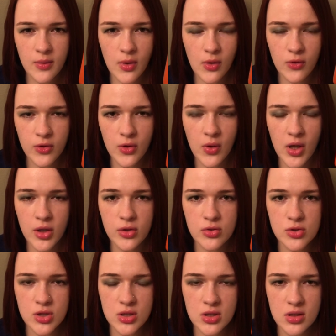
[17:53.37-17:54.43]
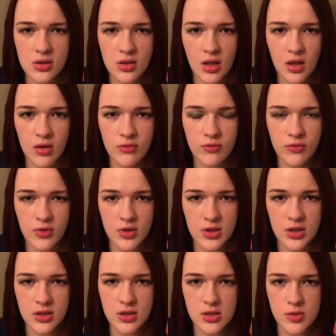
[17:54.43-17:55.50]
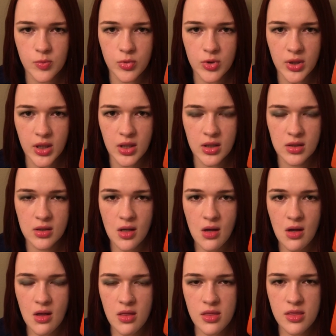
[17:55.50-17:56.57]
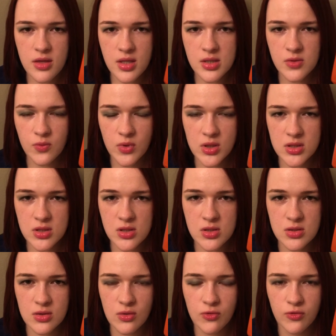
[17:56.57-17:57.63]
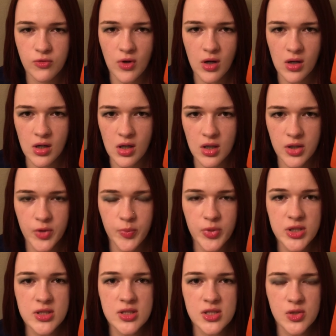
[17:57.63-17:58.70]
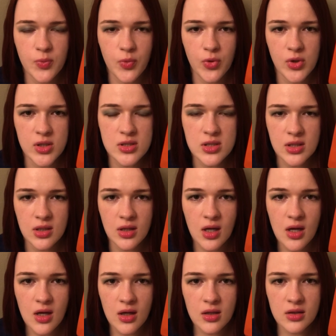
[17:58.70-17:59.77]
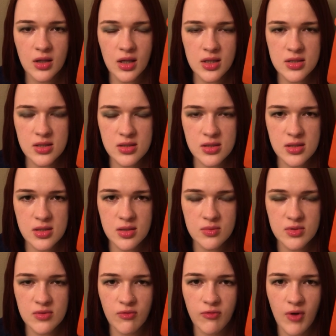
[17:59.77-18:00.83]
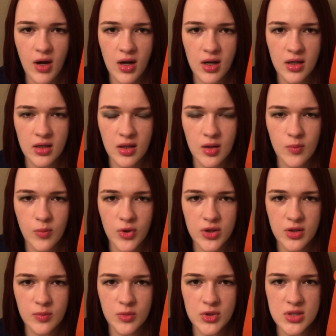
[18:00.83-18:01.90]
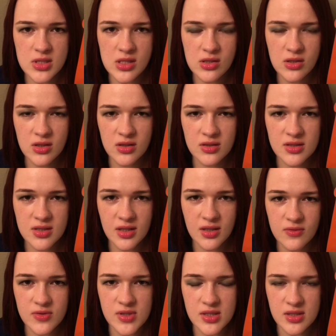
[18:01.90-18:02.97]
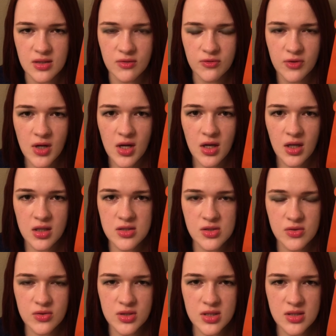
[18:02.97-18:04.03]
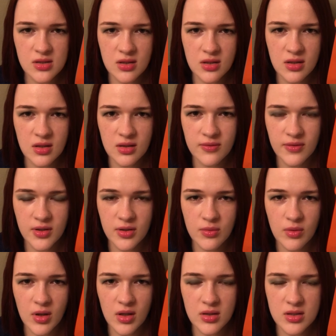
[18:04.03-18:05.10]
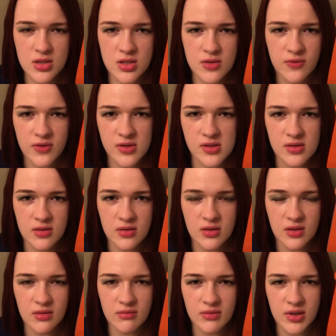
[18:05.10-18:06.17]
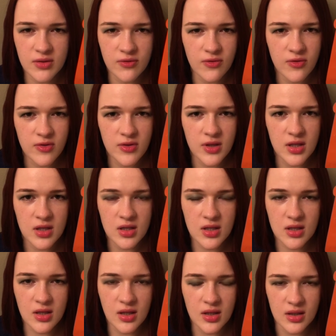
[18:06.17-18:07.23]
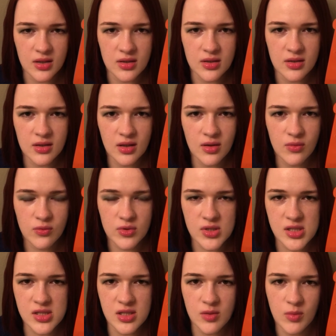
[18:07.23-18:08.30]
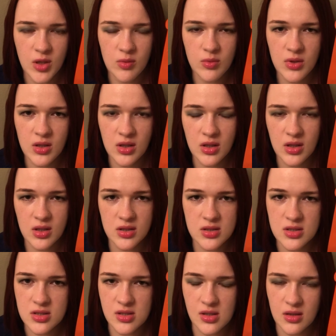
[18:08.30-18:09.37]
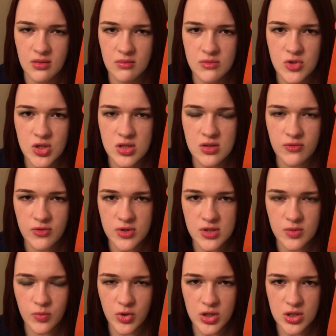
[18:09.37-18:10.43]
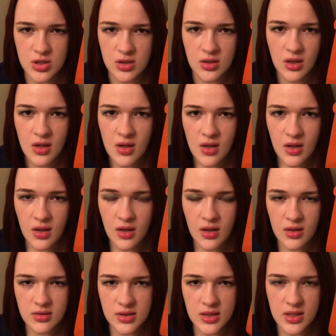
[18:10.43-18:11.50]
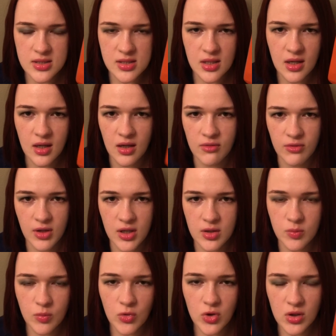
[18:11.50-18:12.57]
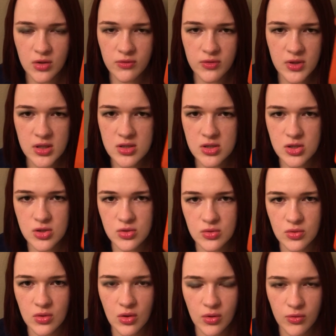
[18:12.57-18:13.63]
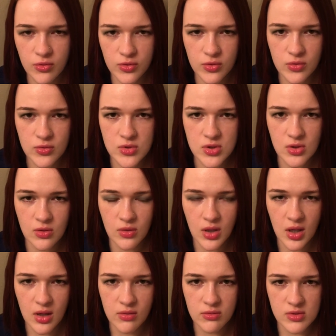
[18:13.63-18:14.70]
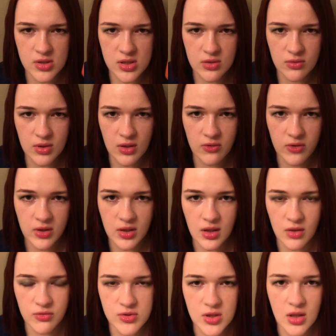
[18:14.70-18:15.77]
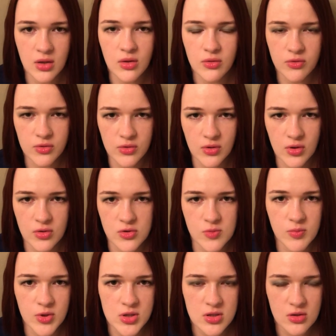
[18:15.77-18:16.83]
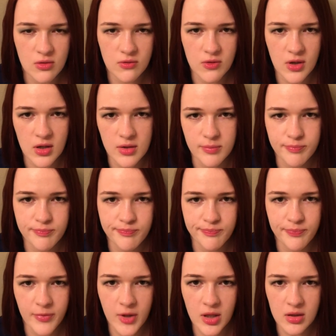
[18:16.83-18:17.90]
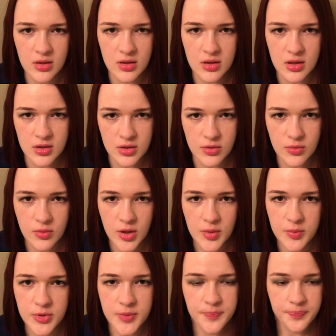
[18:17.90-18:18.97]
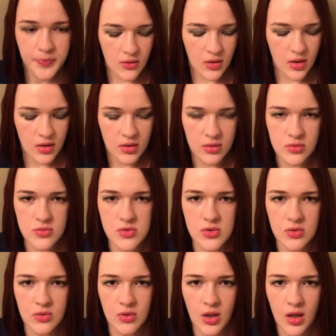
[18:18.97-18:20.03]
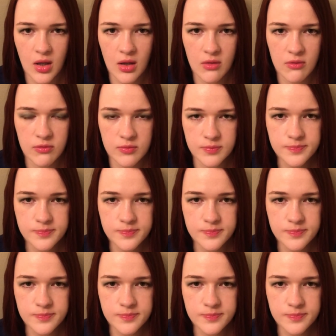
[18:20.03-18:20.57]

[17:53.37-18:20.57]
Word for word: although i usually love leaders brand these ones so far are a bit disappointing the essence seems fine but the material is of stiff and so it doesn't adhere very well it just feels really kind of thick and we'll see maybe it's just the first impression uh, like I said I have eight more of these to go through so I will see what I think after I go through those but so far mm, a little underwhelmed I also have